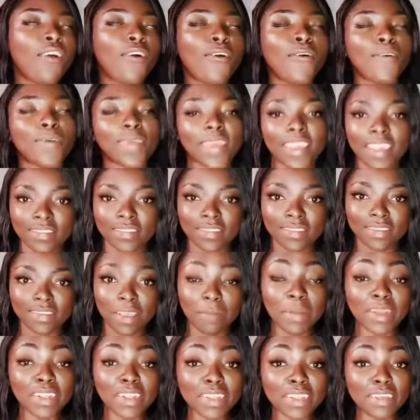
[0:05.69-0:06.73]
Oh yes,
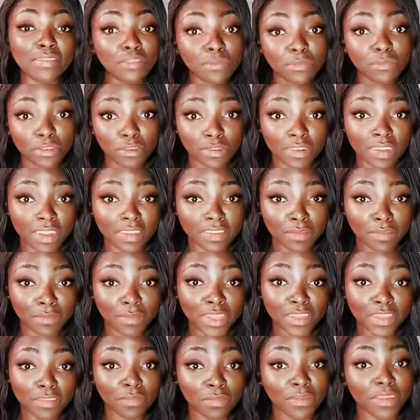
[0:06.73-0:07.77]
I might even be
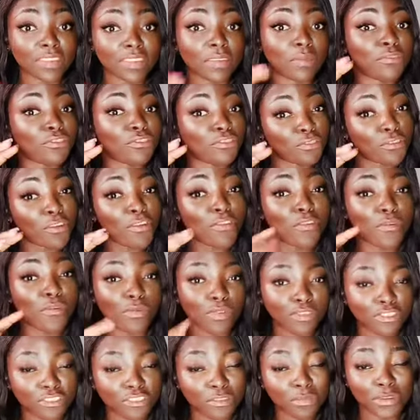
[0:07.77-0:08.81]
underestimating because I'm sure you're
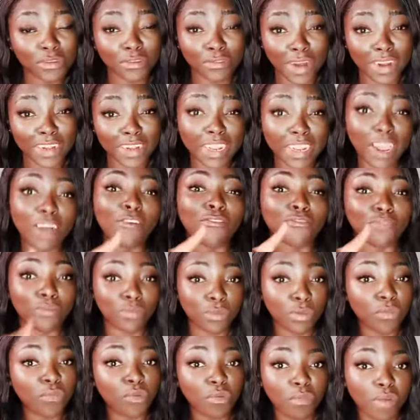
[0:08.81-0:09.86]
watching me right now
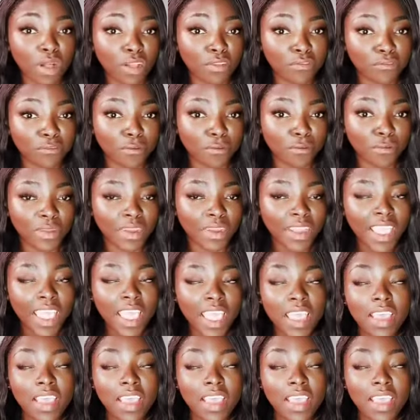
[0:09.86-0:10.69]
from your mobile phone.